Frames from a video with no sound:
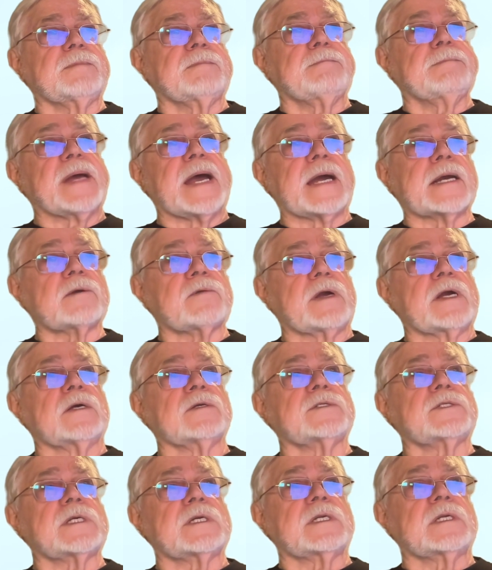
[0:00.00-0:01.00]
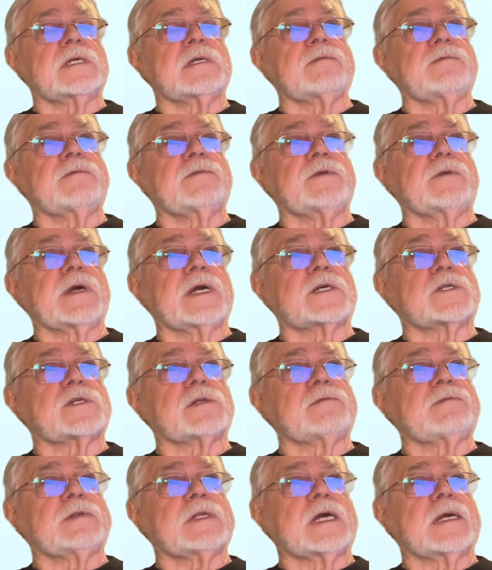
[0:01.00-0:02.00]
backgrounds, and if you
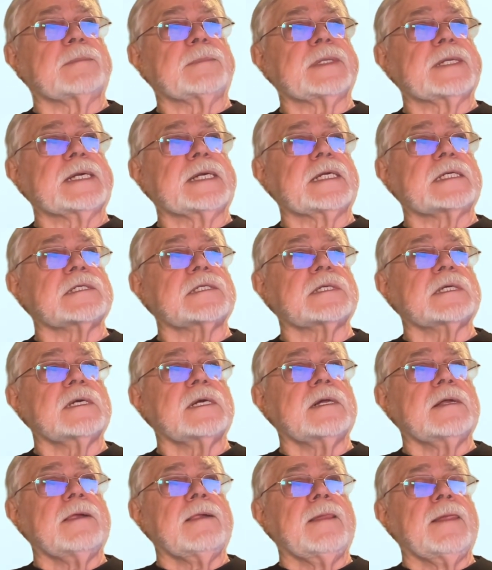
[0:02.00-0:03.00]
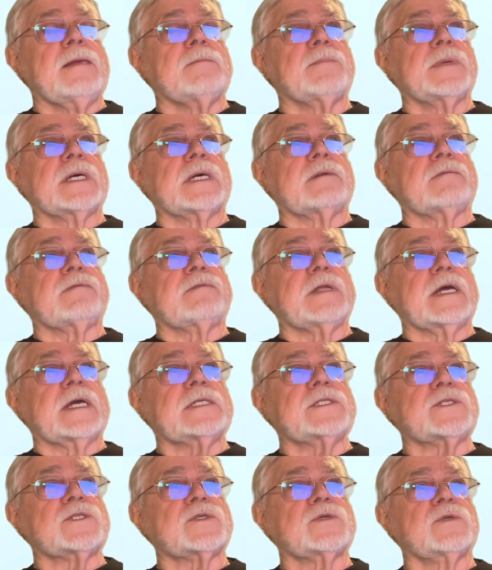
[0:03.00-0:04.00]
actually fly planes, but
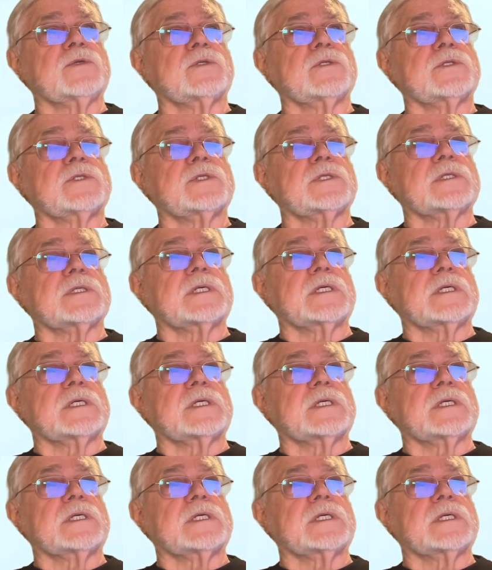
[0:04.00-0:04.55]
flight schools